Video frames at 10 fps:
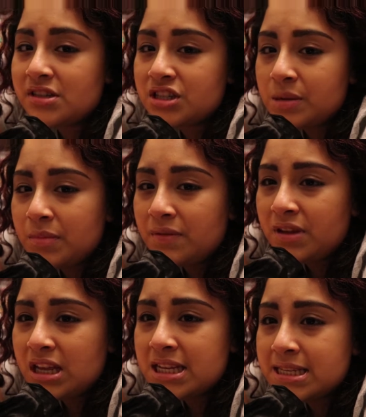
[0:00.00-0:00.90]
some of
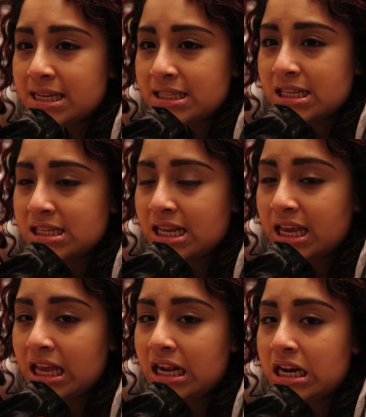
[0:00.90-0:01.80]
it, it says it's
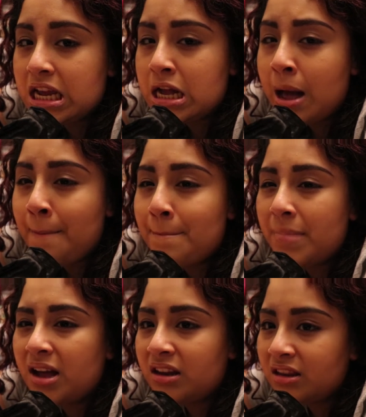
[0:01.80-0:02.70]
taking like a
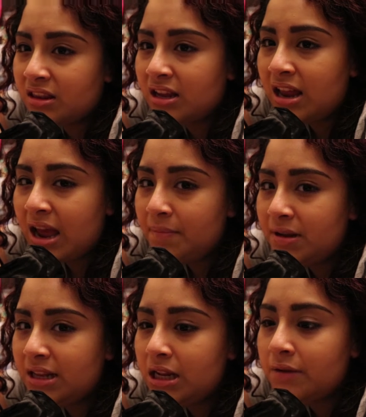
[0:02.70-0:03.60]
month, I
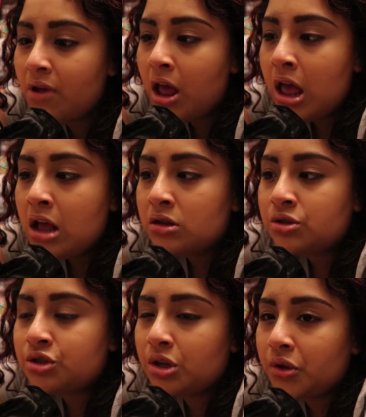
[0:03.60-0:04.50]
believe.
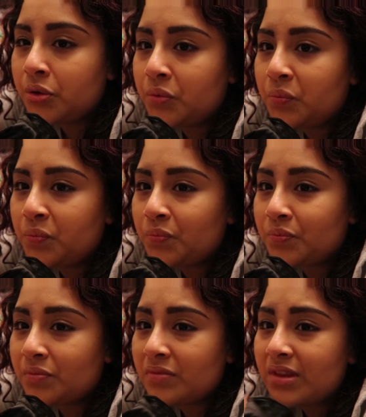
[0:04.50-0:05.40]
So
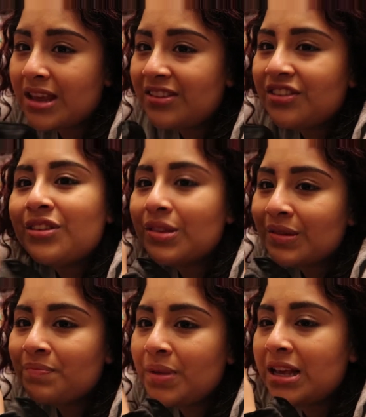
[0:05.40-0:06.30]
it's
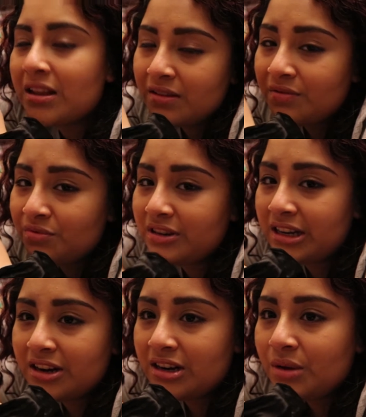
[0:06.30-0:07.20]
just because of
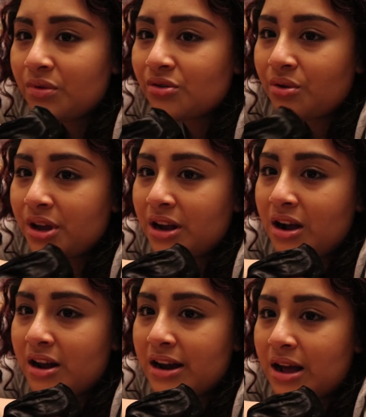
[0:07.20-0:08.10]
literally what's going
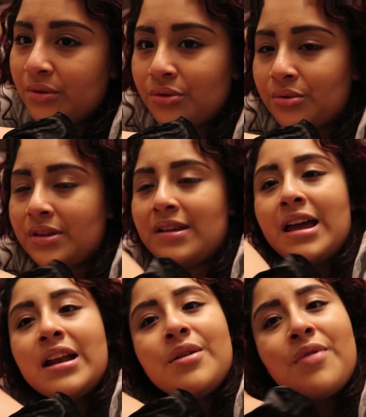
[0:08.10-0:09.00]
on now, so it's
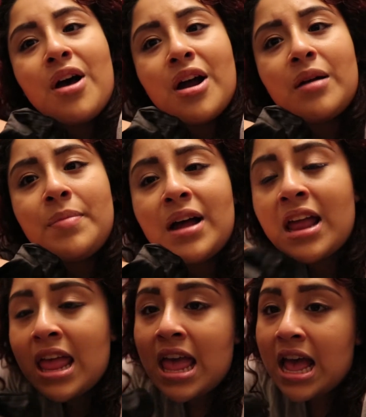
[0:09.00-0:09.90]
kind of hard. But
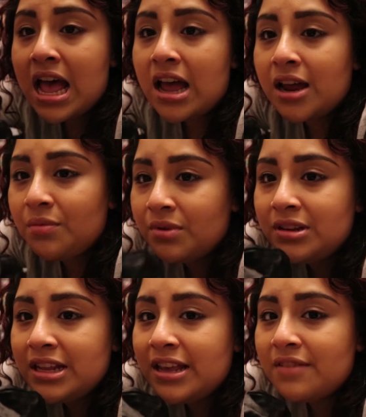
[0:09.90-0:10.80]
I will
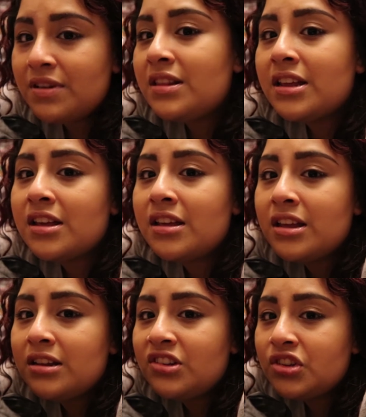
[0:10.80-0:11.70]
link everything
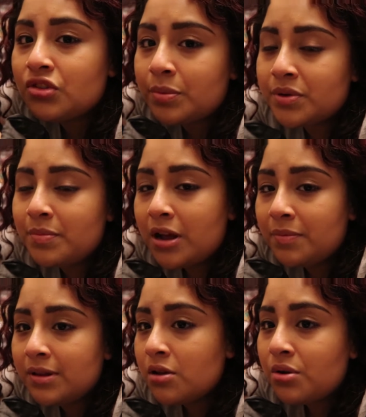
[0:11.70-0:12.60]
in the description box
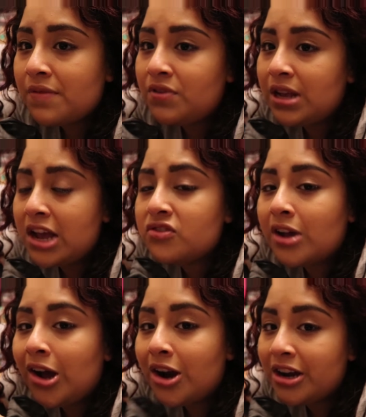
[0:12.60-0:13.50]
below if you guys
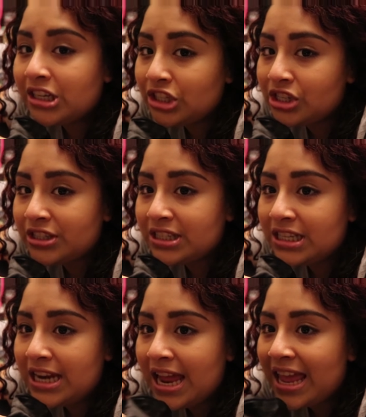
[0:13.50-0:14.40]
are
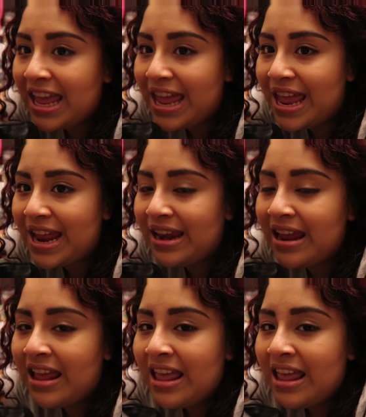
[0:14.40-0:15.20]
interested in